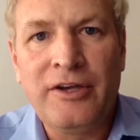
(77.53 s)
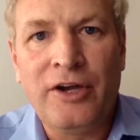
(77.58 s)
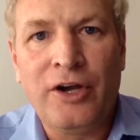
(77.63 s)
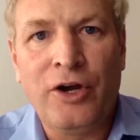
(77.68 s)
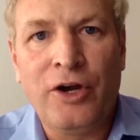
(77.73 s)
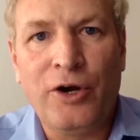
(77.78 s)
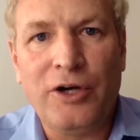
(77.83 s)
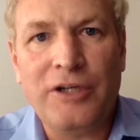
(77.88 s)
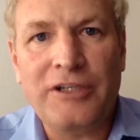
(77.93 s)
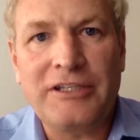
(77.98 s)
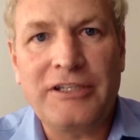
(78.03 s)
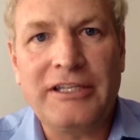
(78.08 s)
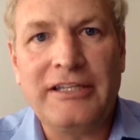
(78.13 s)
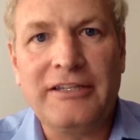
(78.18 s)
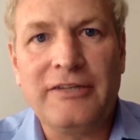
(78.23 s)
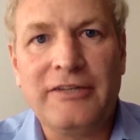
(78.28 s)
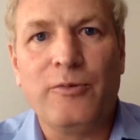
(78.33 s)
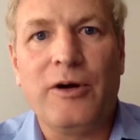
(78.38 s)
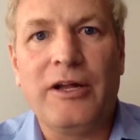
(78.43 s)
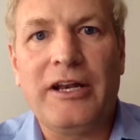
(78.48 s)
hooked
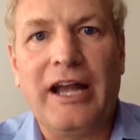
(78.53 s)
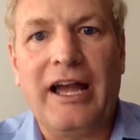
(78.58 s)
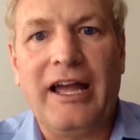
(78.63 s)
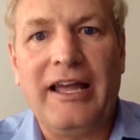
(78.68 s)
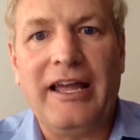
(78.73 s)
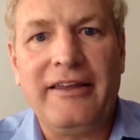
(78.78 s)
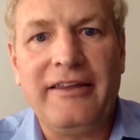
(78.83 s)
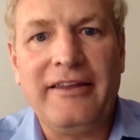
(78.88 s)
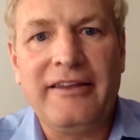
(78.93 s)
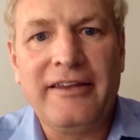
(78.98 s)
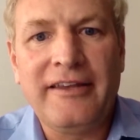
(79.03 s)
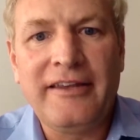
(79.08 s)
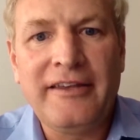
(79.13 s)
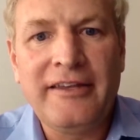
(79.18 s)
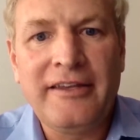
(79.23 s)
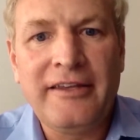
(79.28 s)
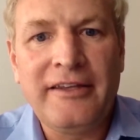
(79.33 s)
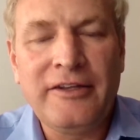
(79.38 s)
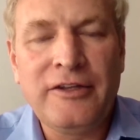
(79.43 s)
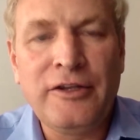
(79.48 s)
into what I
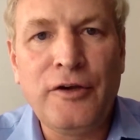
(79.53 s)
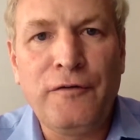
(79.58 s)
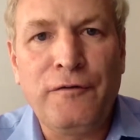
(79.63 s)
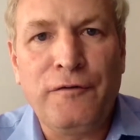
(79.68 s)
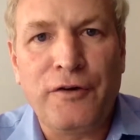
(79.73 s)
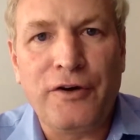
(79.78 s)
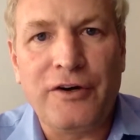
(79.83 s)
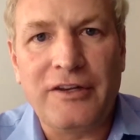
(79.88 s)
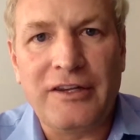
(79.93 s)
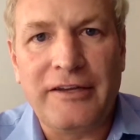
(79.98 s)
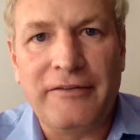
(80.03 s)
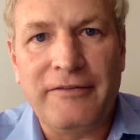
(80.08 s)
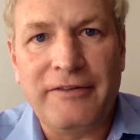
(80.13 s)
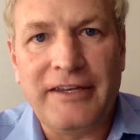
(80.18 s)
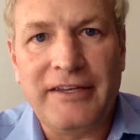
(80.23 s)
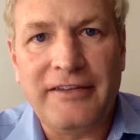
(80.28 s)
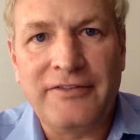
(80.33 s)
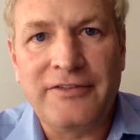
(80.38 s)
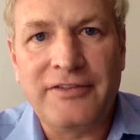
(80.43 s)
do for a living.